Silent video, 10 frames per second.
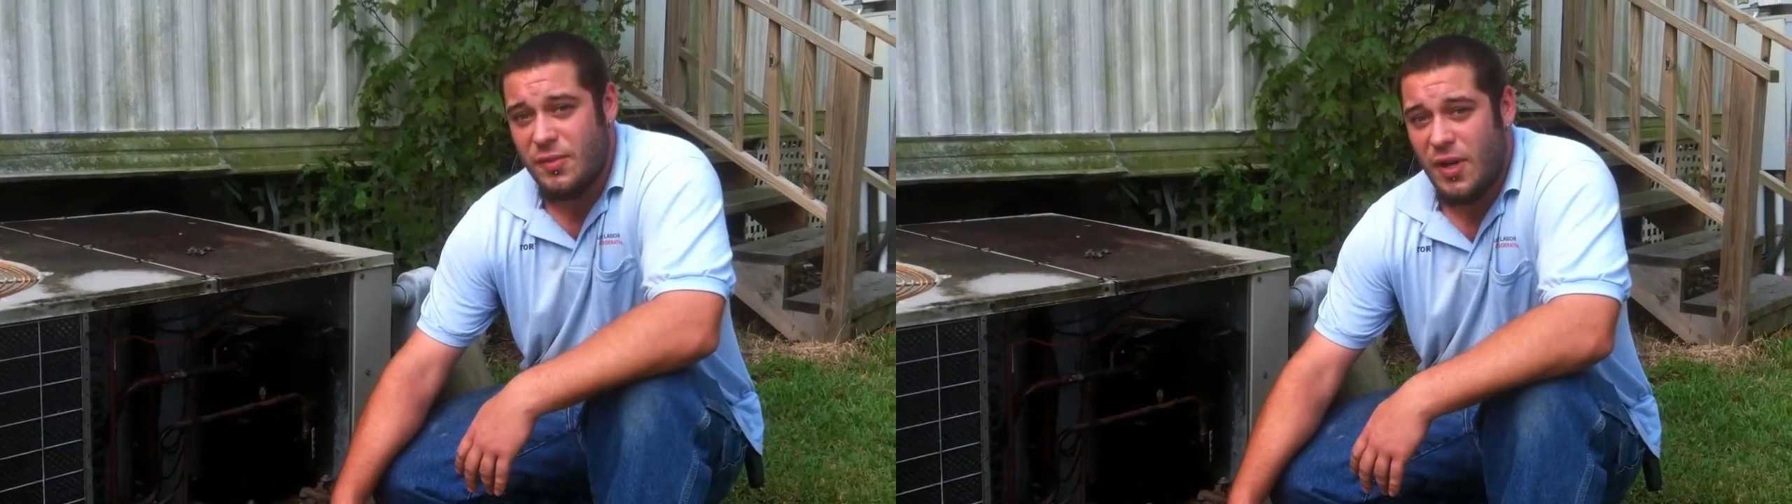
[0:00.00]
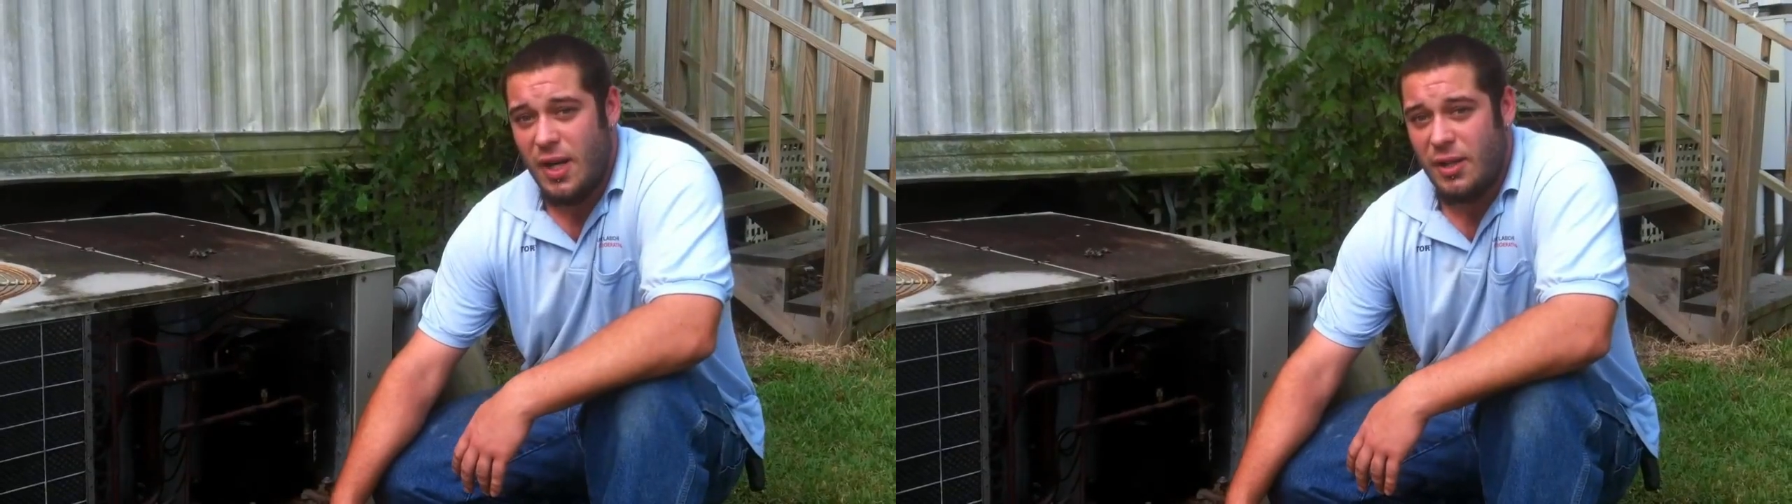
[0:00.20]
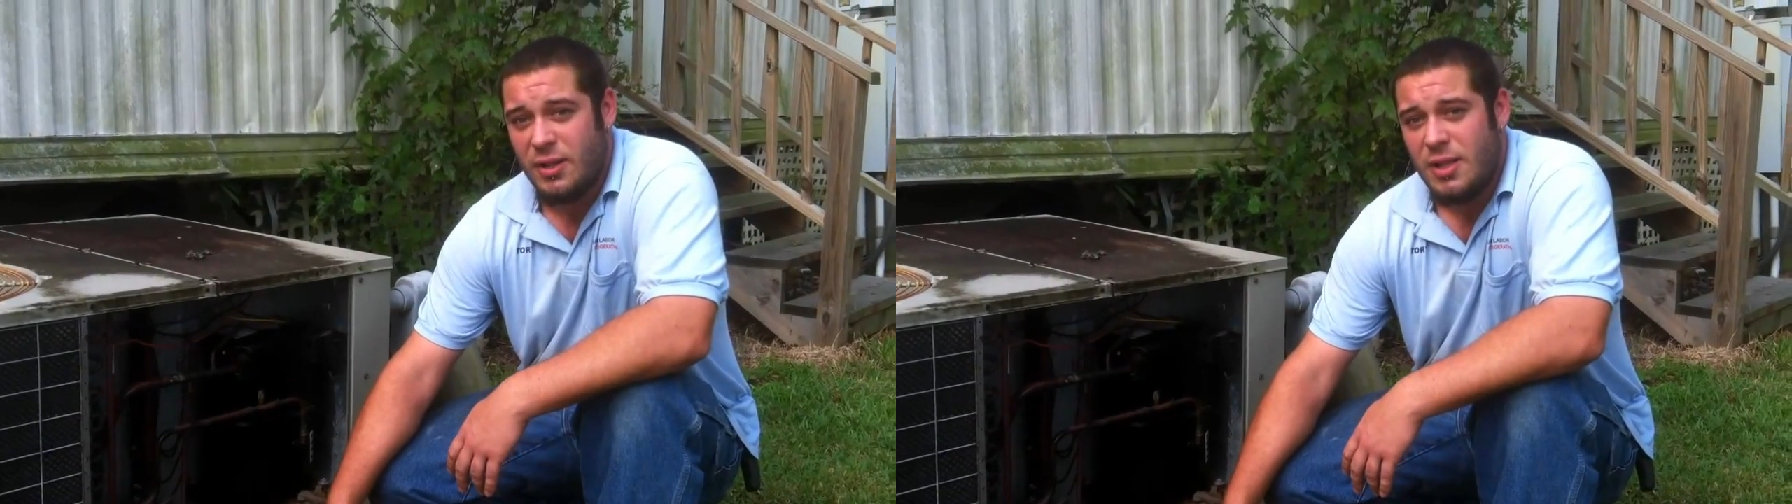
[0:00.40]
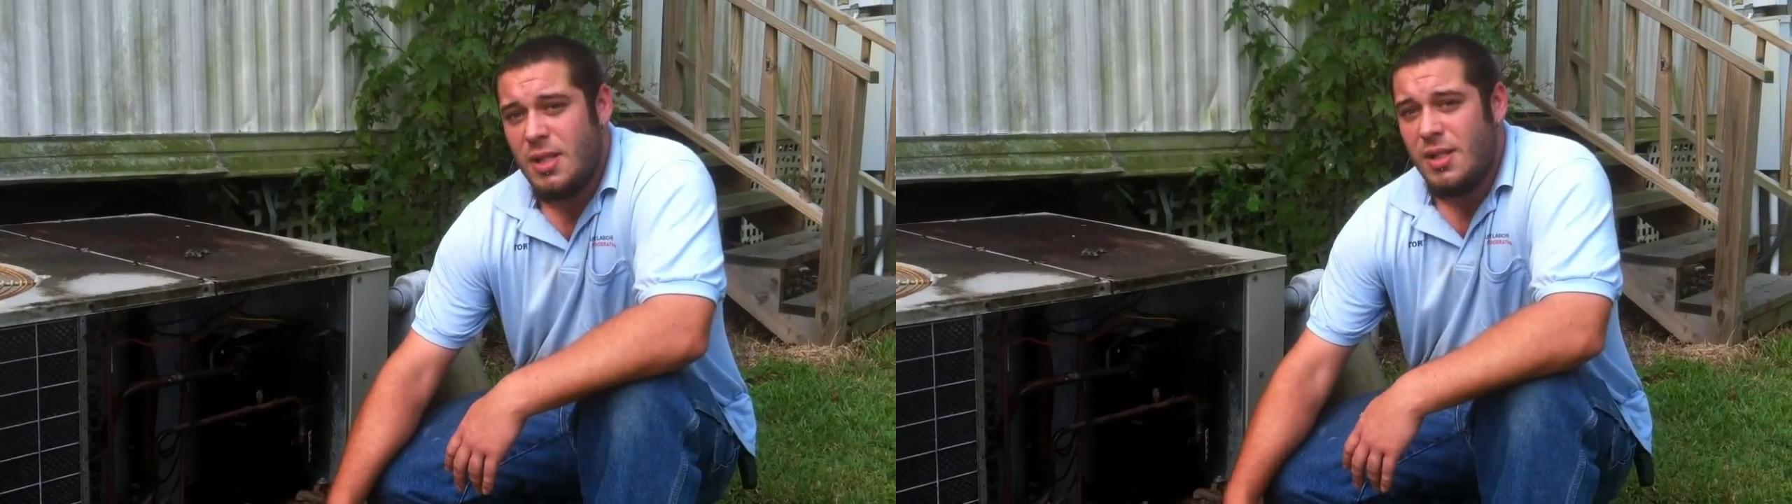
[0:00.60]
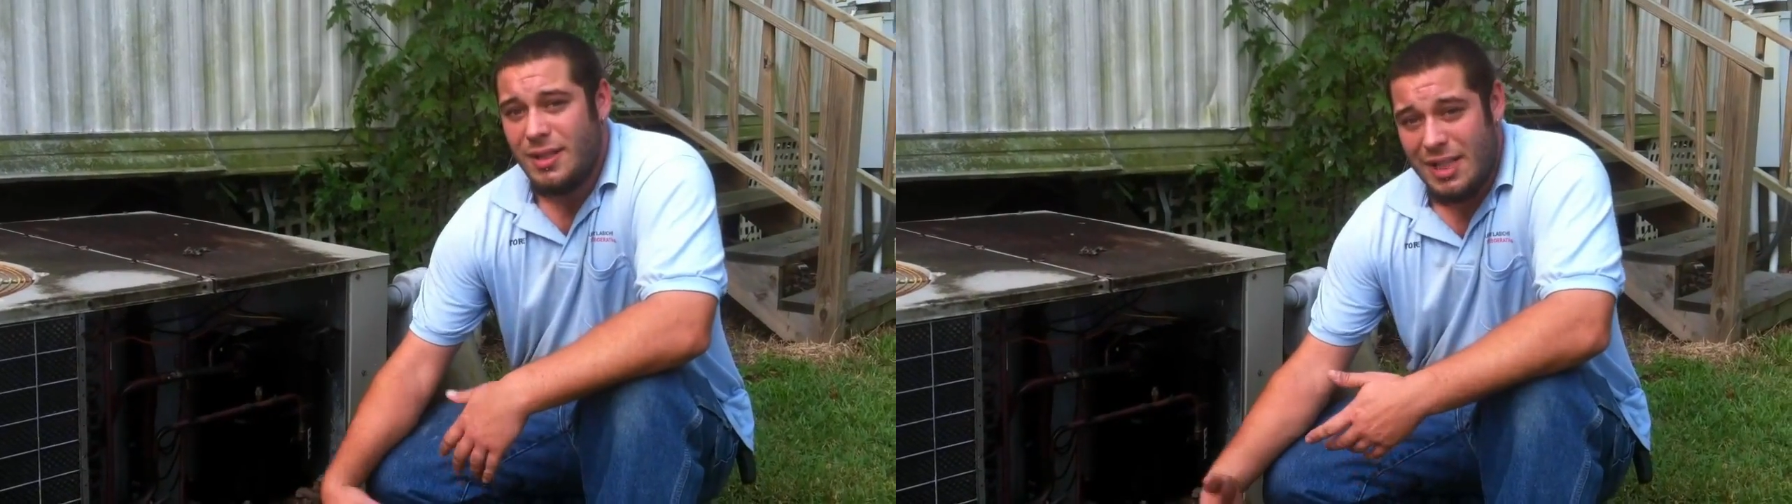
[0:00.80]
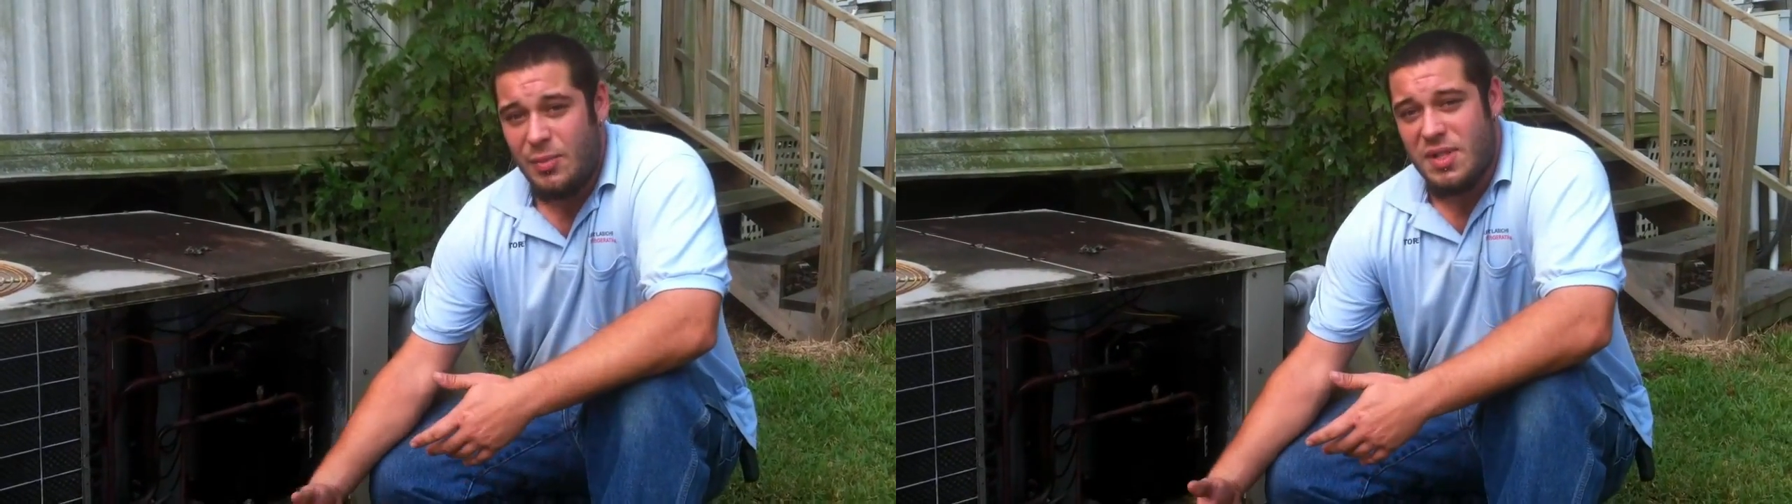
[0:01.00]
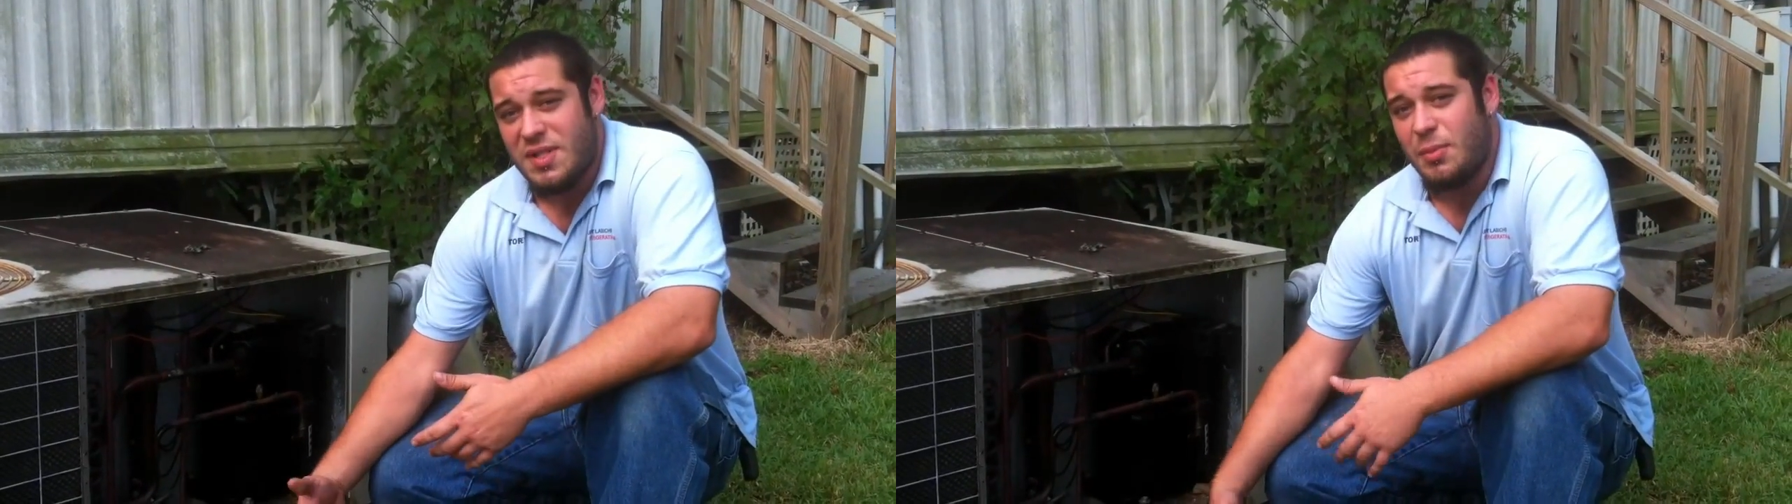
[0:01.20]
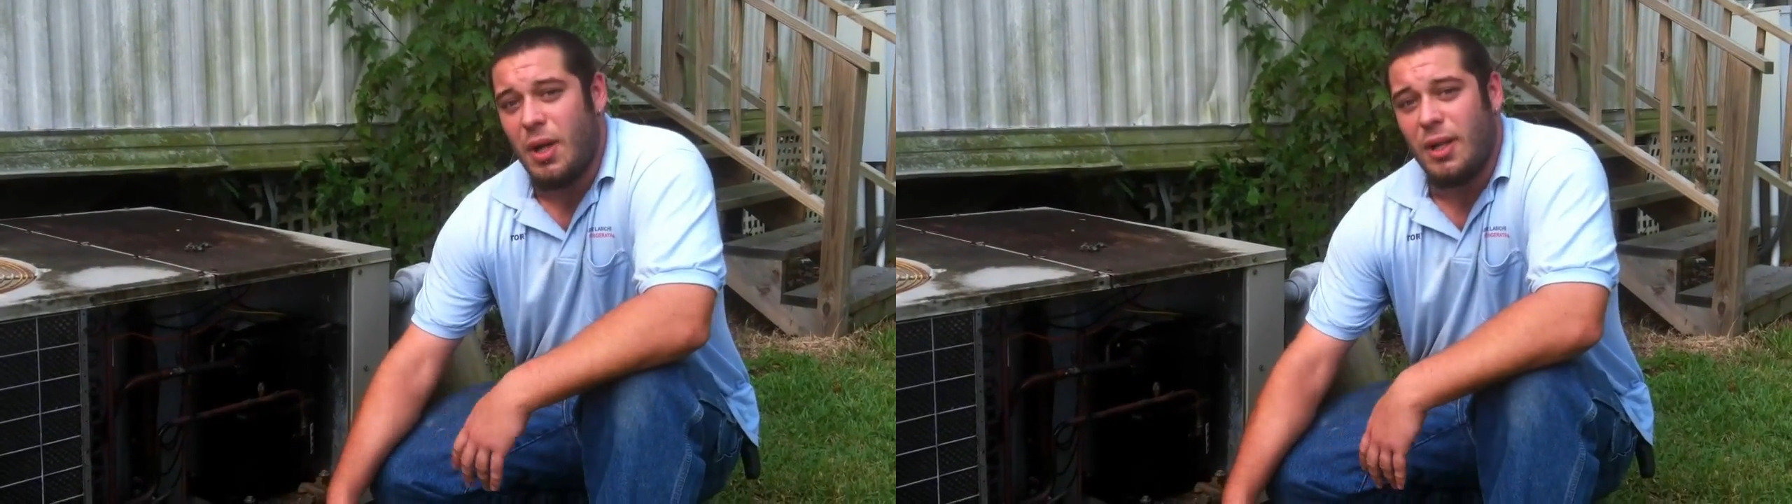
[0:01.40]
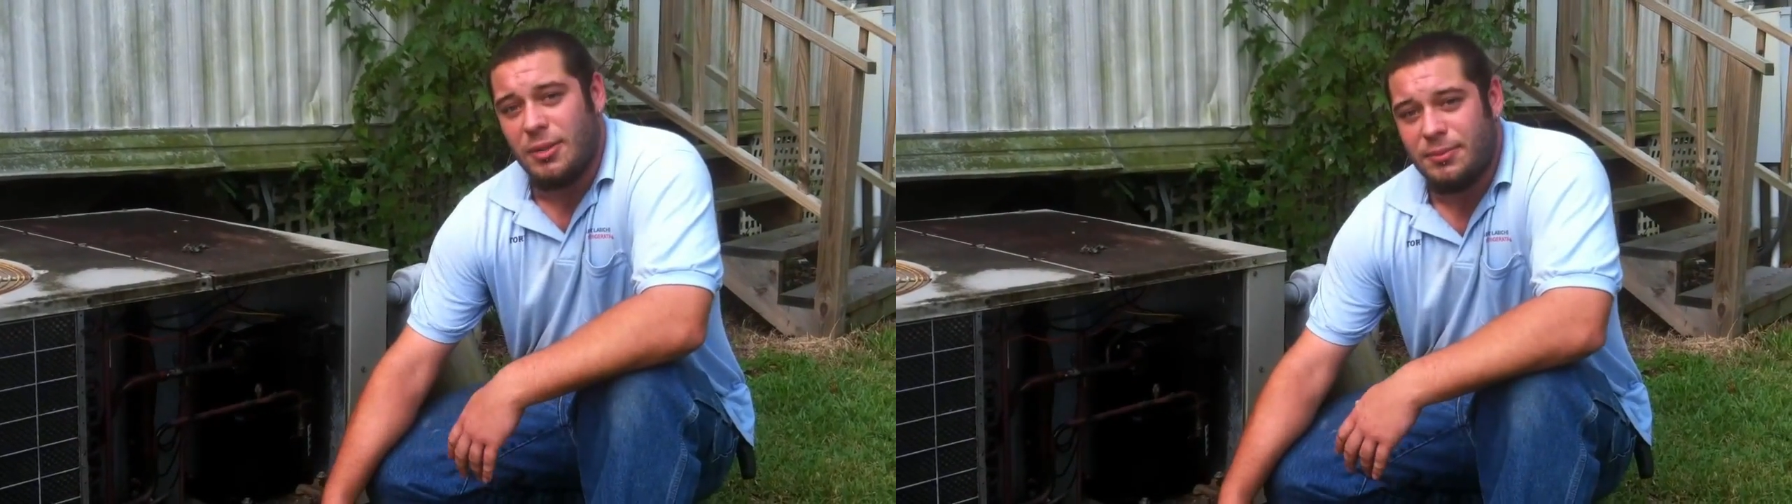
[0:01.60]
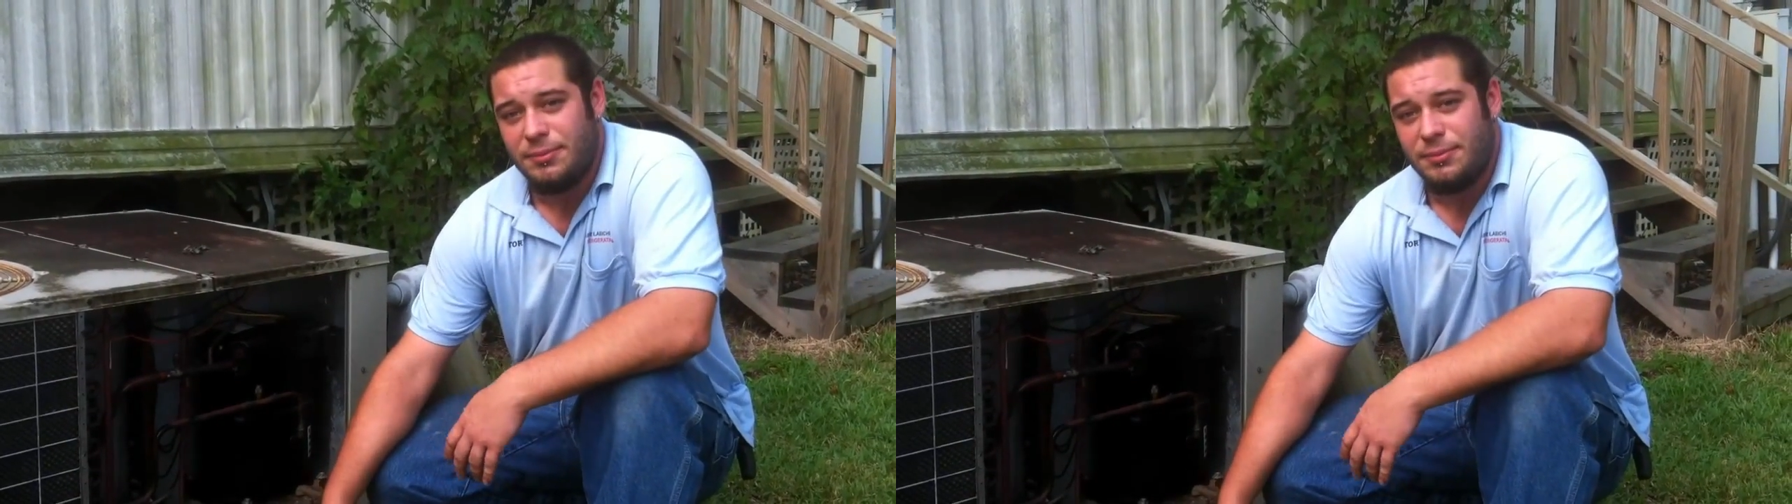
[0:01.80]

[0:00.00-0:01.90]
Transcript: provider, keep us in mind.